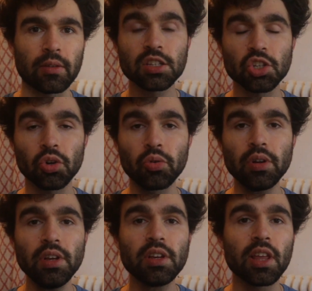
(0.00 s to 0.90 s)
So,
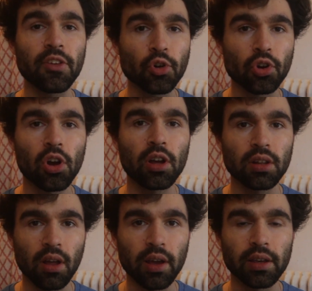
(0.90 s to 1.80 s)
if you're caught
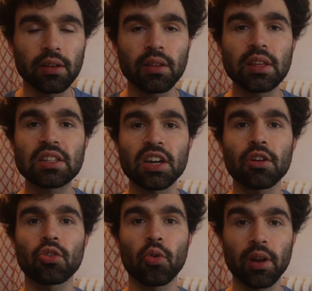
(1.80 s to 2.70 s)
lying, the
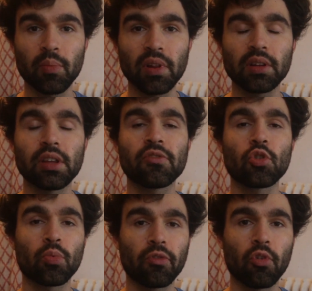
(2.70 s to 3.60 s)
entire credibility of your
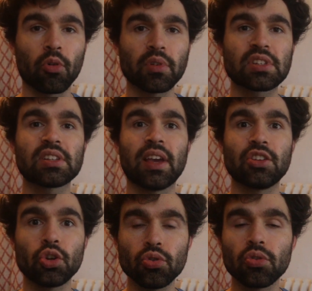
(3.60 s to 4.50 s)
performance and
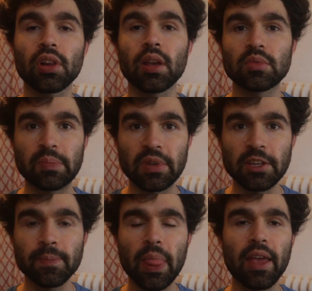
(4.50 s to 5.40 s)
who you claim to
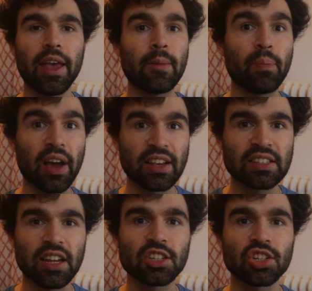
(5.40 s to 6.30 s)
be, by
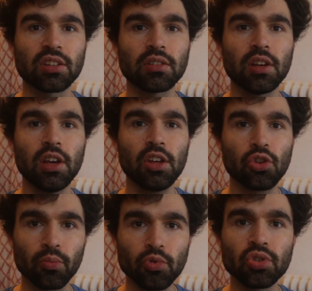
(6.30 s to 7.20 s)
extension,
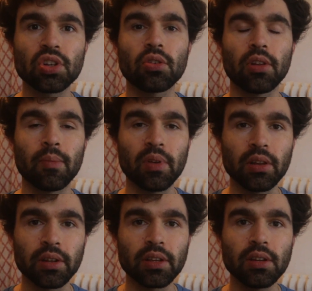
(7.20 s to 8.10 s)
your musical
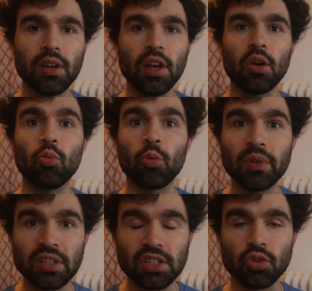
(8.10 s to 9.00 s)
ability, will
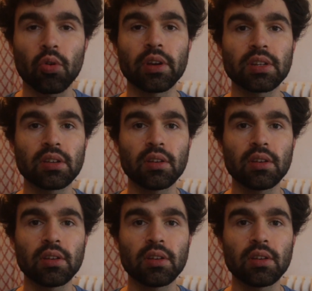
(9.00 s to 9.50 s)
be destroyed.